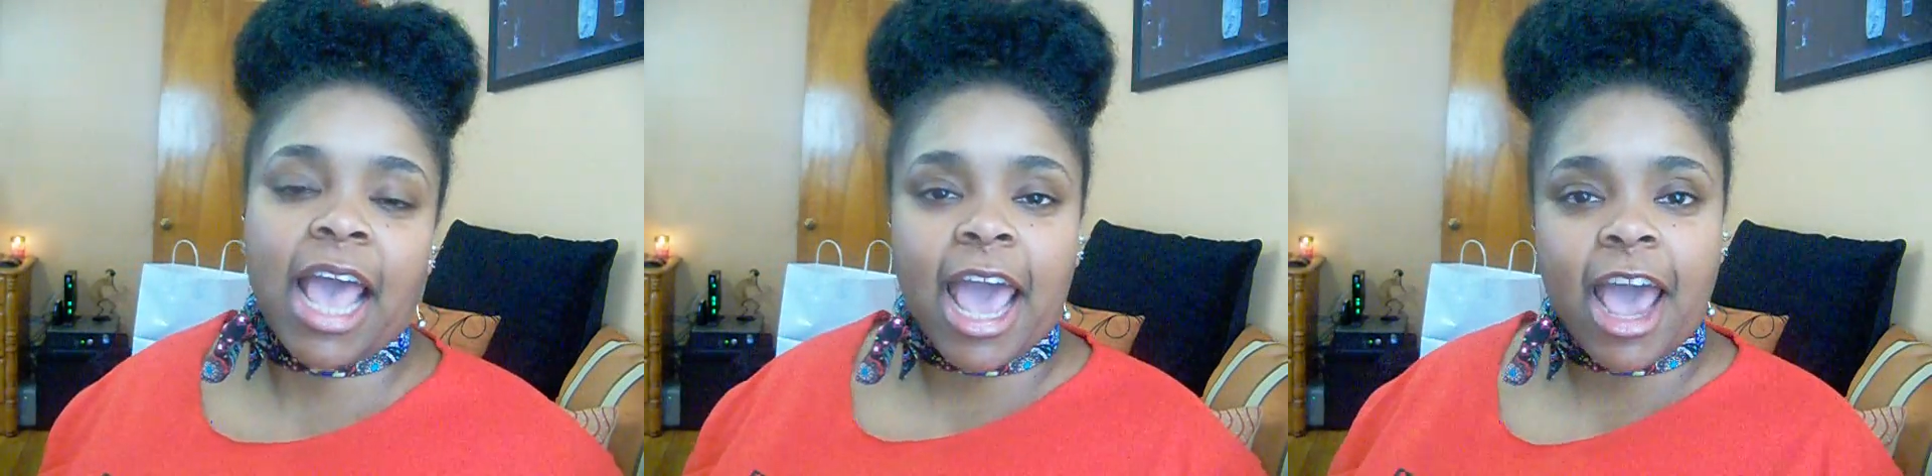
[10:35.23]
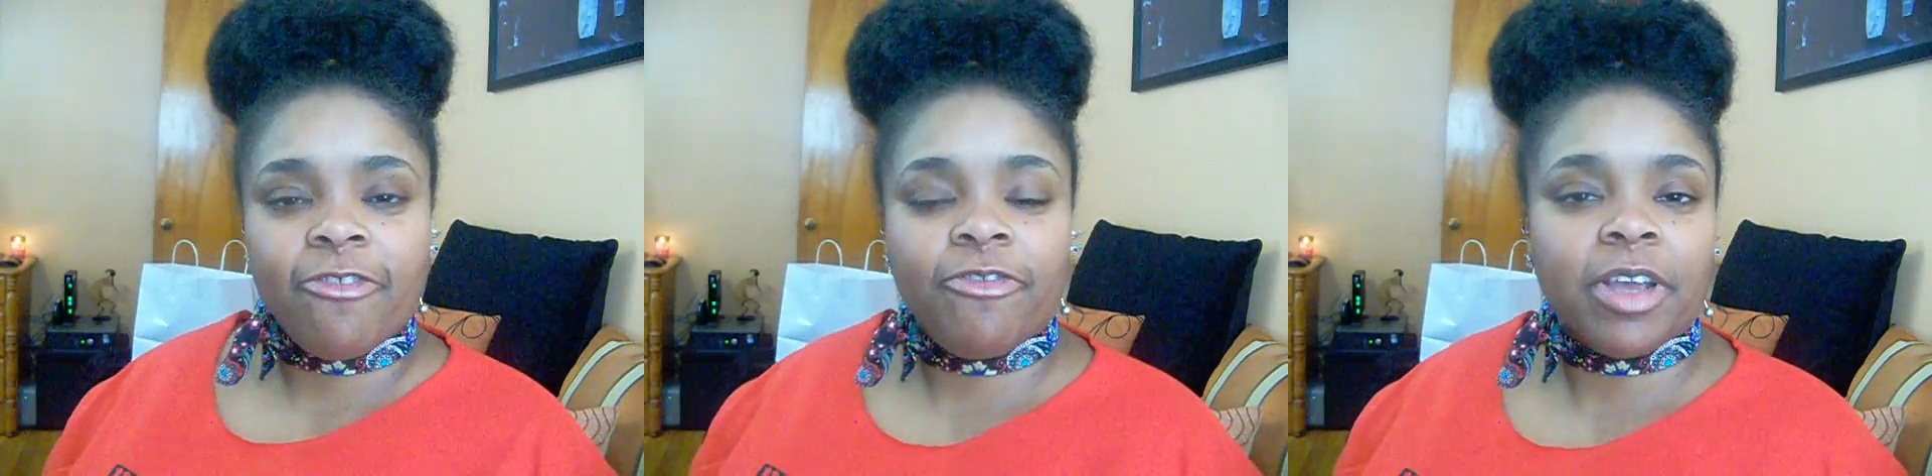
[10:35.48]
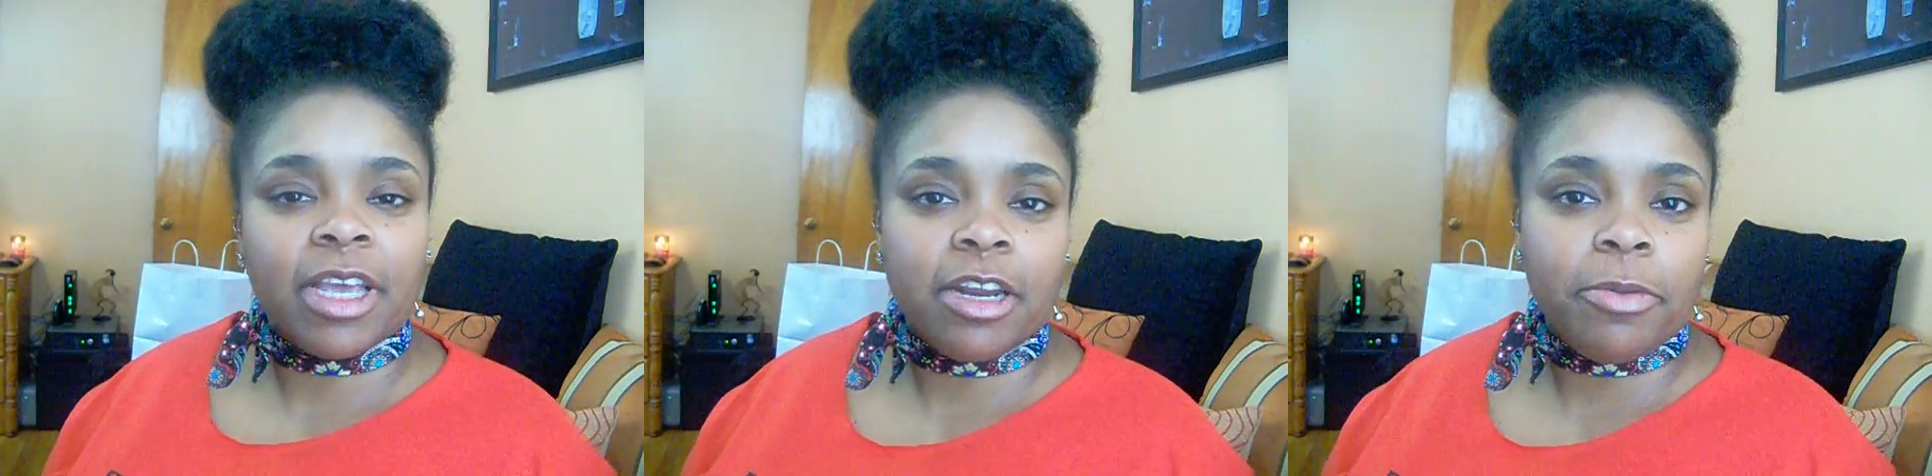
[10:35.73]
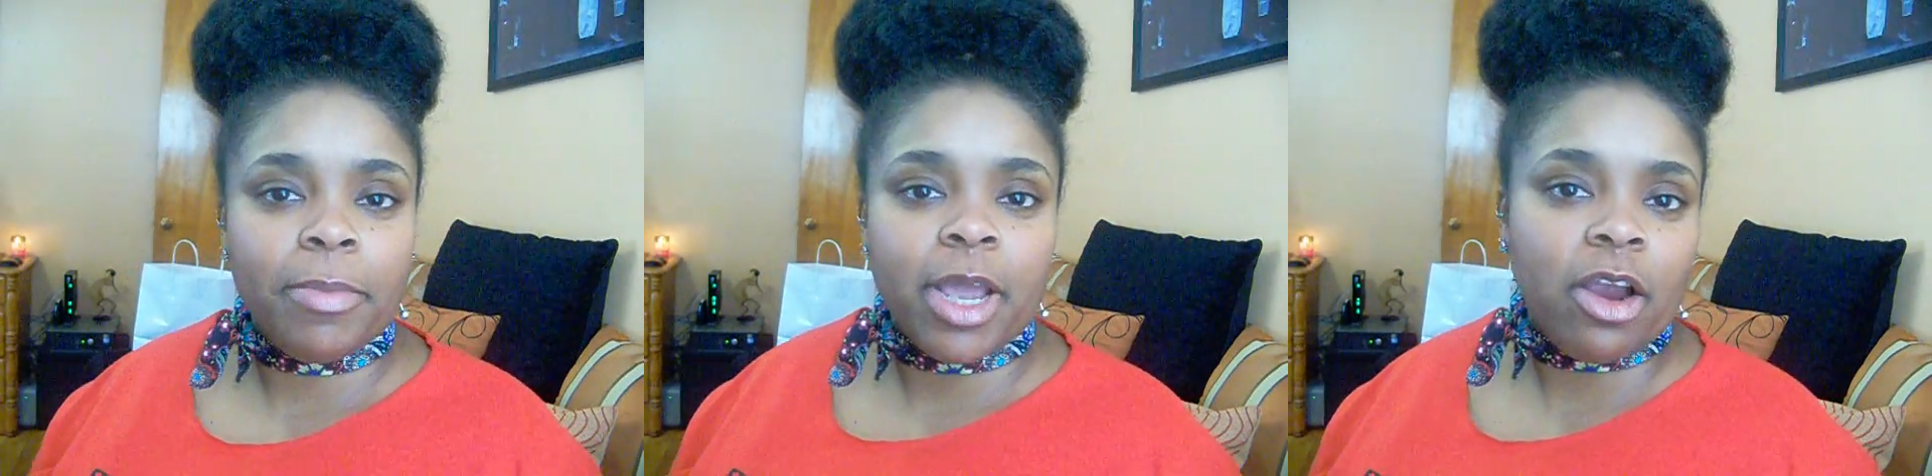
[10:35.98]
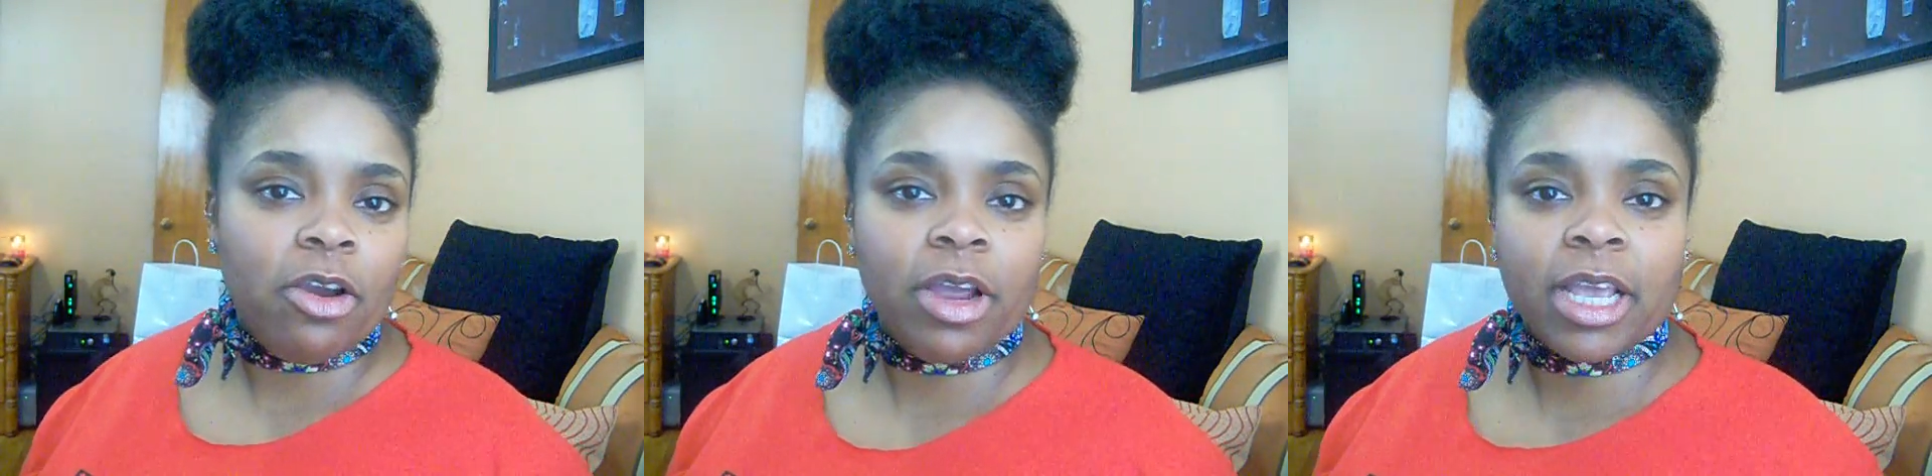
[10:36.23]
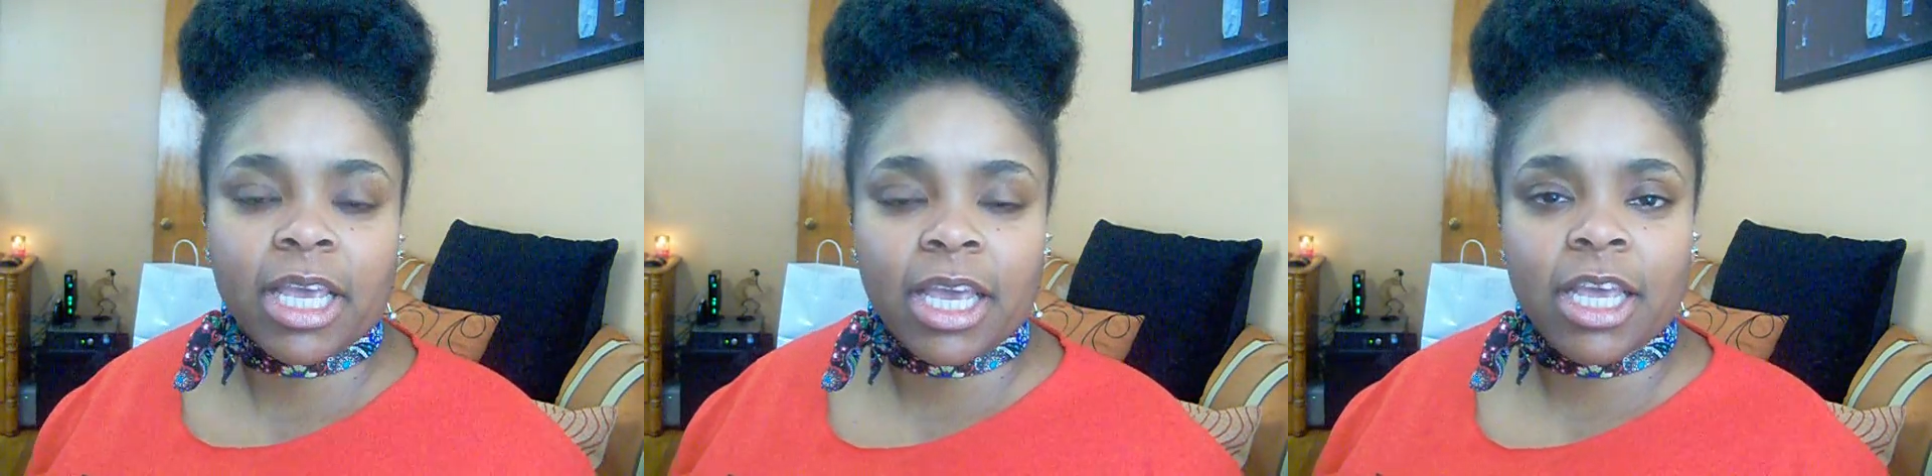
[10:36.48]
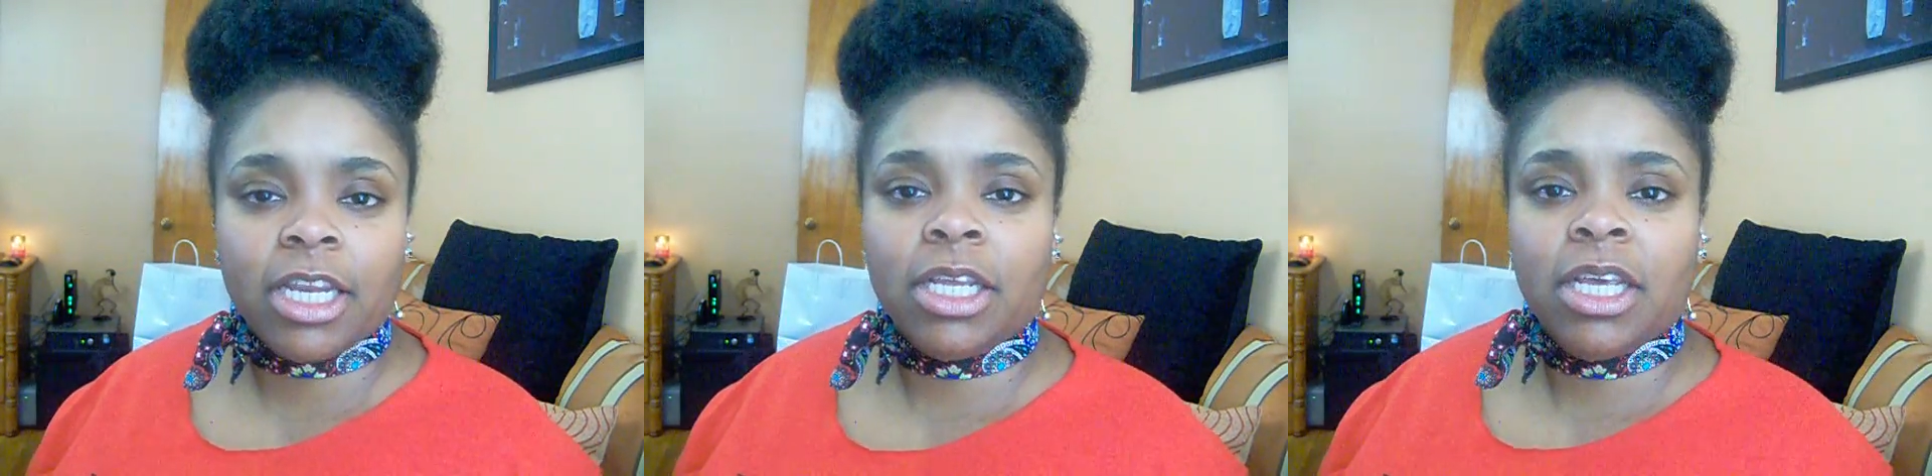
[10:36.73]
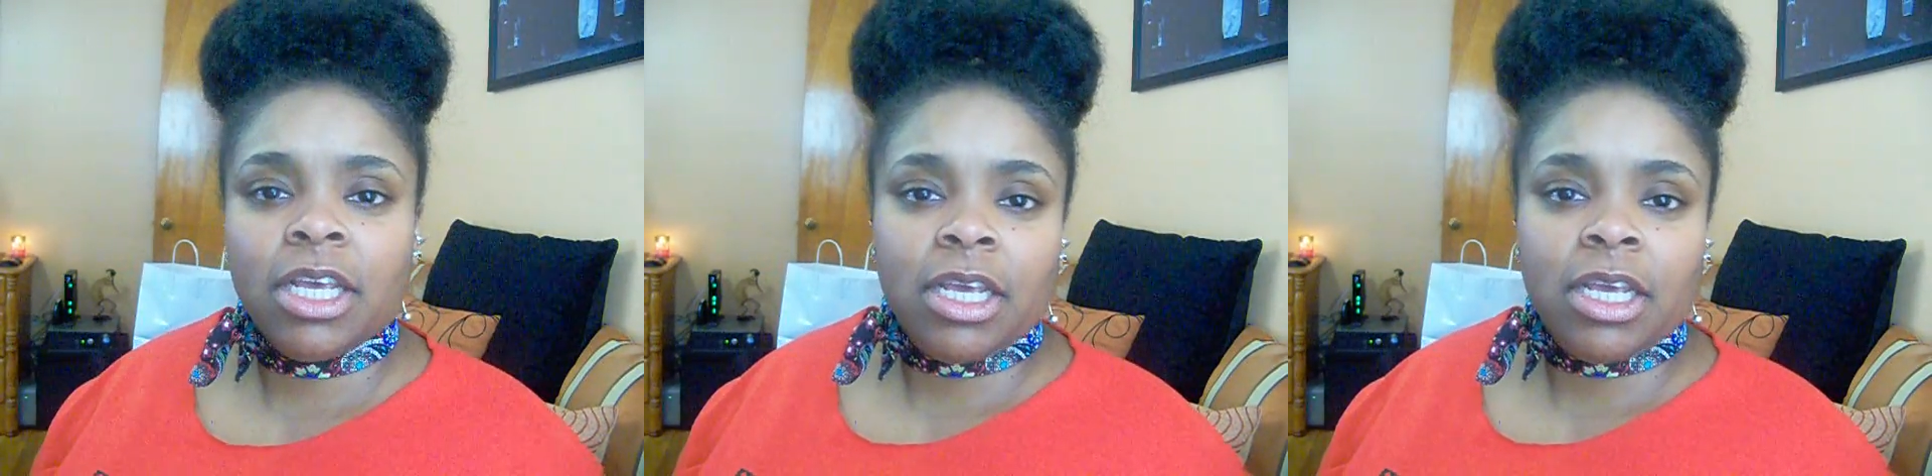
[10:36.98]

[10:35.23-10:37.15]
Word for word: African American